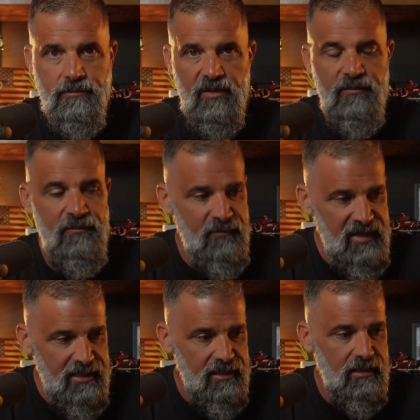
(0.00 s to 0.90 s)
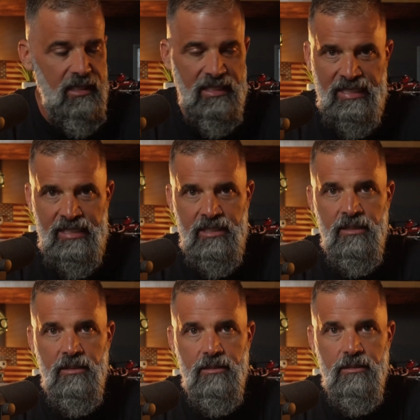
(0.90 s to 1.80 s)
Feed it
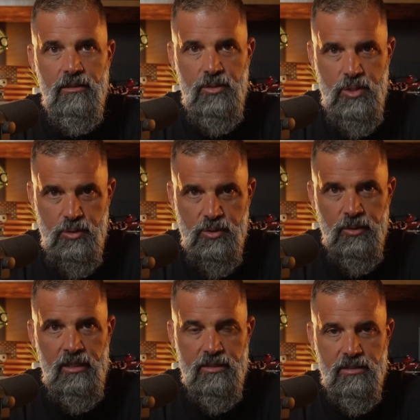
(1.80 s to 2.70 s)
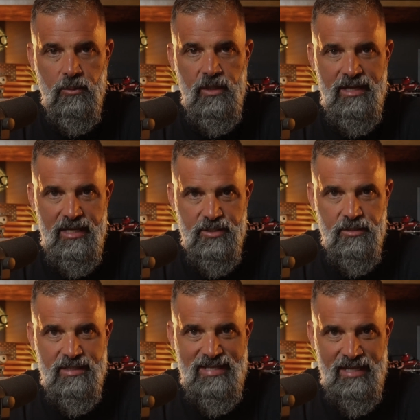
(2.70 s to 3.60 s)
clean nutrients the way nature
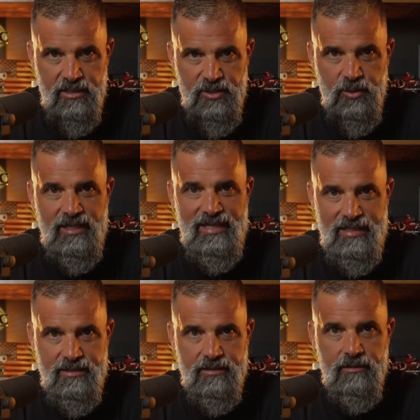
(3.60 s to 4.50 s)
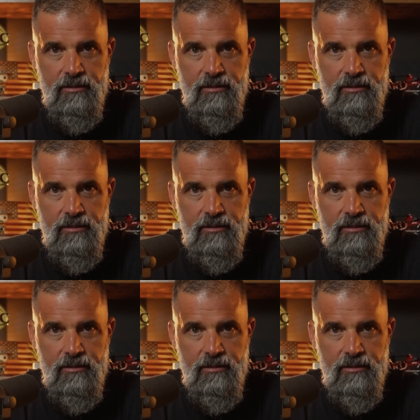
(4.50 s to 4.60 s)
intended you to eat,